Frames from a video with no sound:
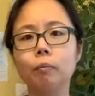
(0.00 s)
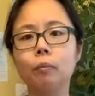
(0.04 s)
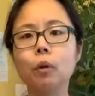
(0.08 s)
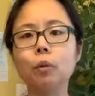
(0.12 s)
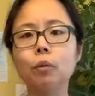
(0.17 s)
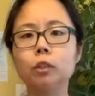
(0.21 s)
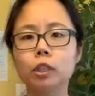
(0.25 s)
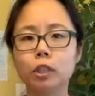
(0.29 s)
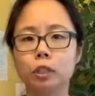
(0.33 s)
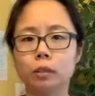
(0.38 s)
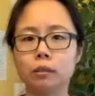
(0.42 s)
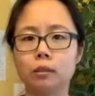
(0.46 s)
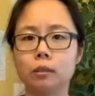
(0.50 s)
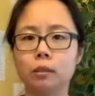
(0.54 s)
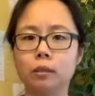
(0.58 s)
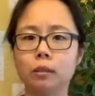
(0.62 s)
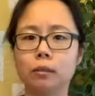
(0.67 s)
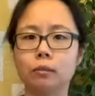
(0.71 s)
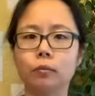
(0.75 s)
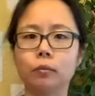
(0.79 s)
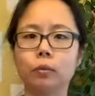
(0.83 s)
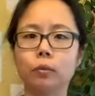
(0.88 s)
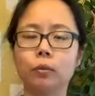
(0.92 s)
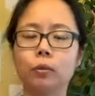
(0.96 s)

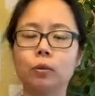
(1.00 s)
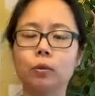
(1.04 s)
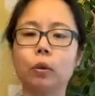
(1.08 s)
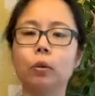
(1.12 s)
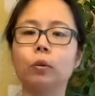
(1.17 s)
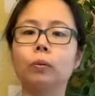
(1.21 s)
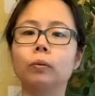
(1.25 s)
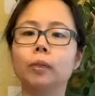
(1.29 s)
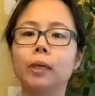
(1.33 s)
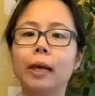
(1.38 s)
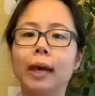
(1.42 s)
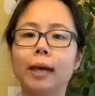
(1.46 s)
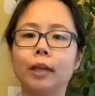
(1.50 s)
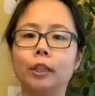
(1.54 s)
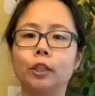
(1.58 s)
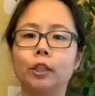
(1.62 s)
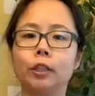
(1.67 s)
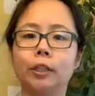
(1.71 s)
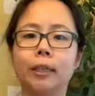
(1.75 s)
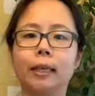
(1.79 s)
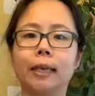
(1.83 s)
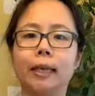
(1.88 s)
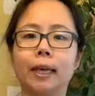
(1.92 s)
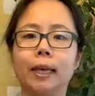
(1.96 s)
motions don't
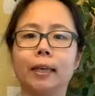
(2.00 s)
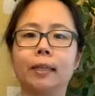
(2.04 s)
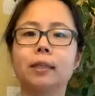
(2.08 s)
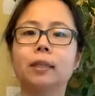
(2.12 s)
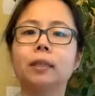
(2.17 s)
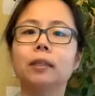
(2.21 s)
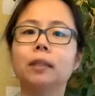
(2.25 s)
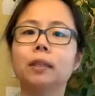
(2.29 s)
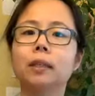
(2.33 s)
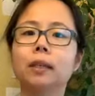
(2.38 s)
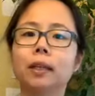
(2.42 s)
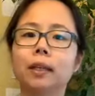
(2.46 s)
actually get